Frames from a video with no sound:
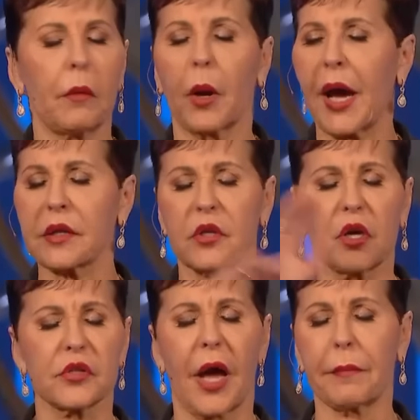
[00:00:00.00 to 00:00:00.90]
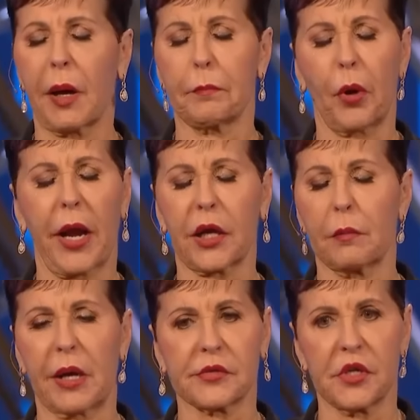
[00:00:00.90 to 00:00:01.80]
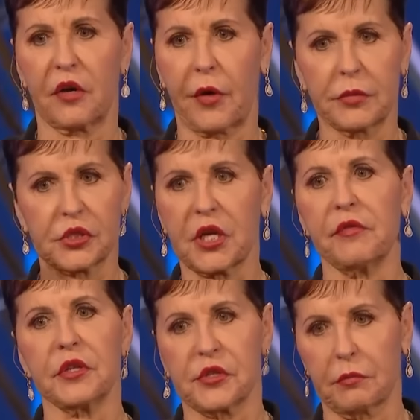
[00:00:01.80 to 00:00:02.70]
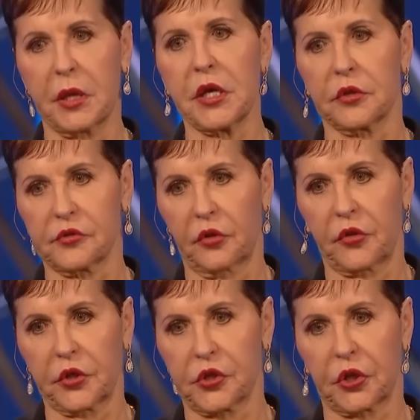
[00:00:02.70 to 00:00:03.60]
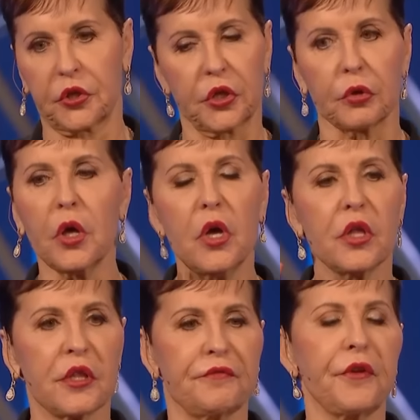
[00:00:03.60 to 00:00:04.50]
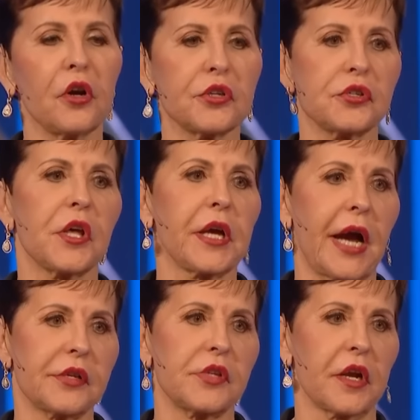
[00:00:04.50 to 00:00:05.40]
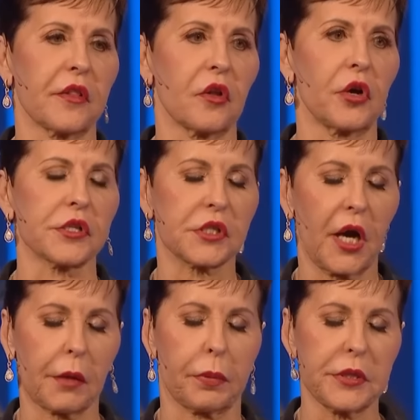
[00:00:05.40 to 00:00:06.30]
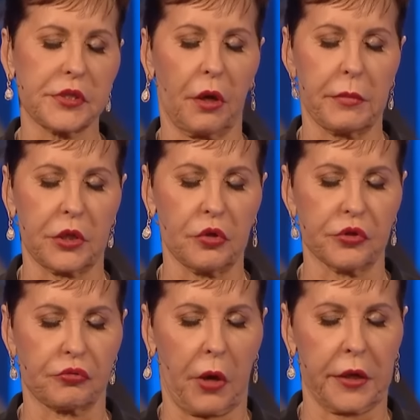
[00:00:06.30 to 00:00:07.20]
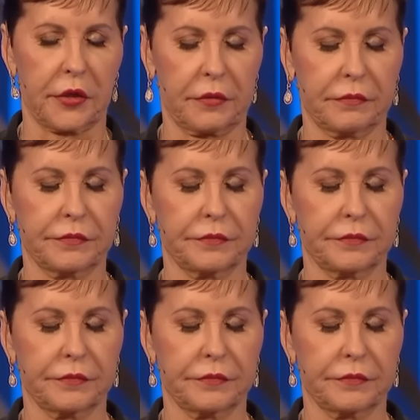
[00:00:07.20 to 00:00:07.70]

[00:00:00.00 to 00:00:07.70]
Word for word: and when I tell you that, I'm not bragging to myself, I'm just giving you some hints on things you can do. The first thing I said to the Lord is, God, please help me do this right.